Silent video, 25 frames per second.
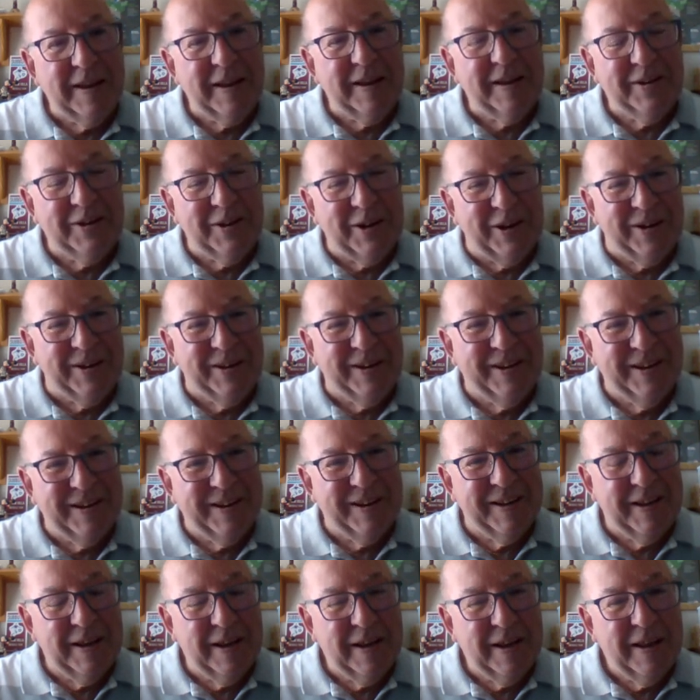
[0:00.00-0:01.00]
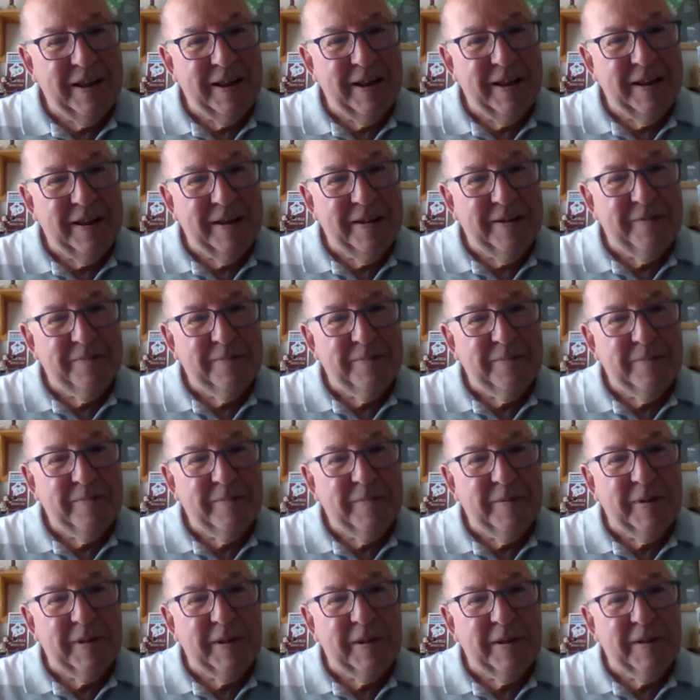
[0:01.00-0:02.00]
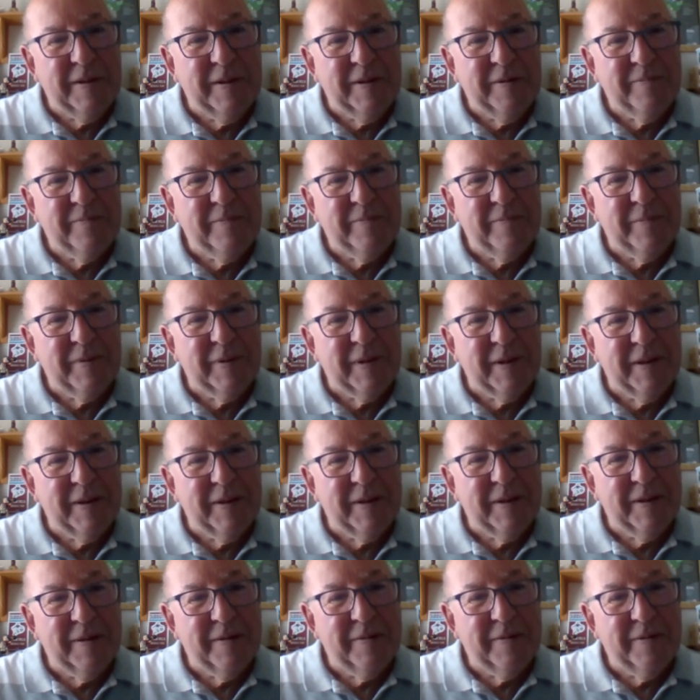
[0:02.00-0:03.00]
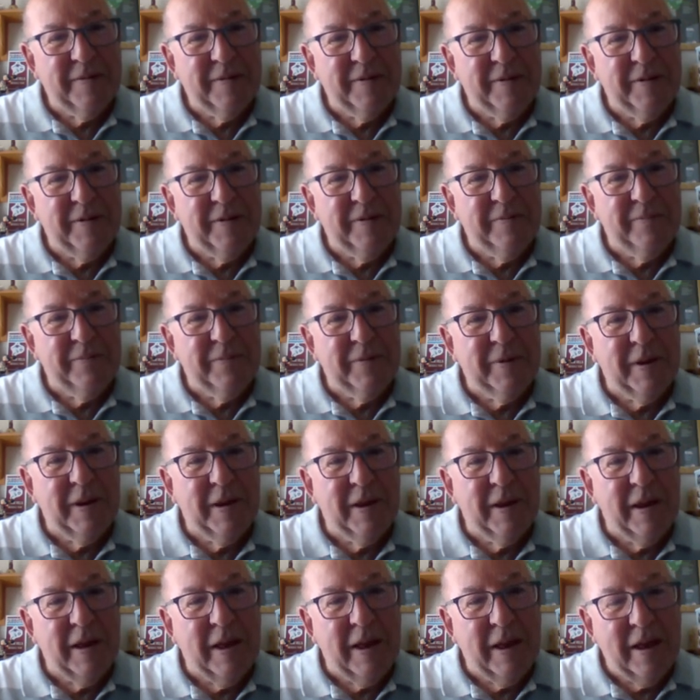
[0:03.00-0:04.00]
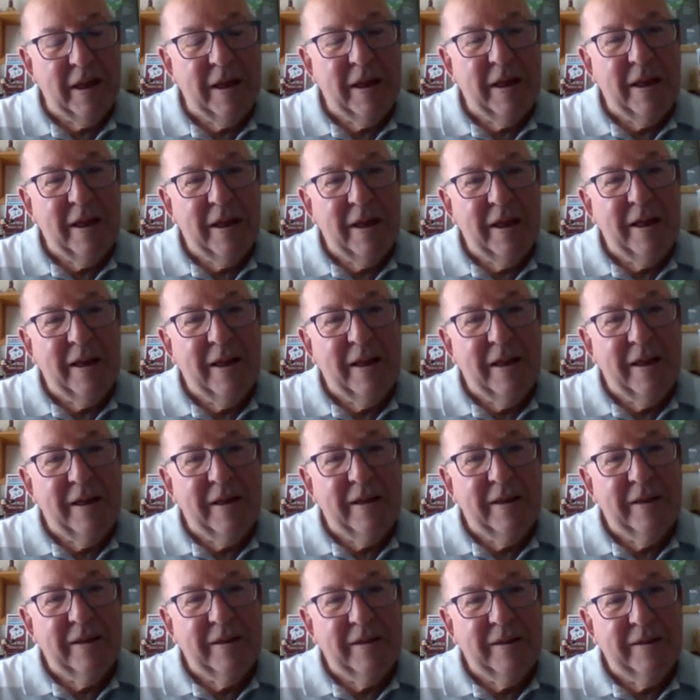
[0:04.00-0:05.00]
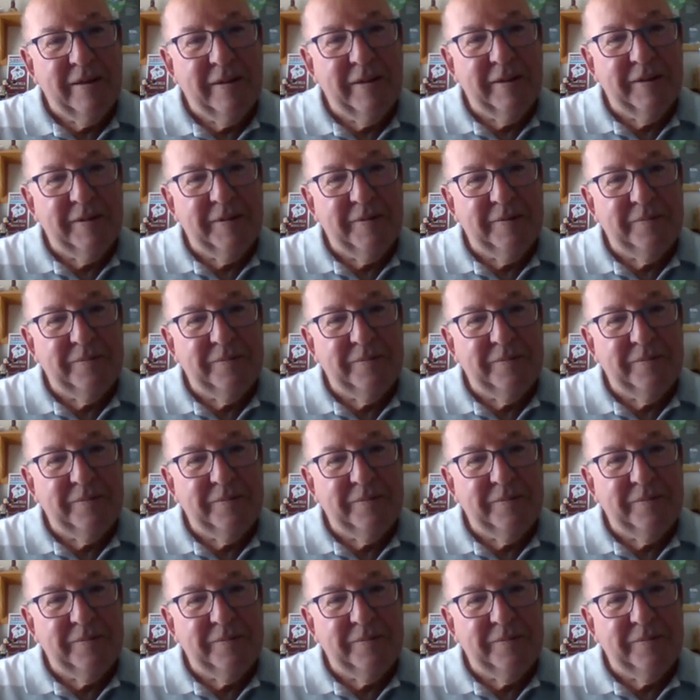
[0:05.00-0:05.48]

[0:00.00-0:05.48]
(silent)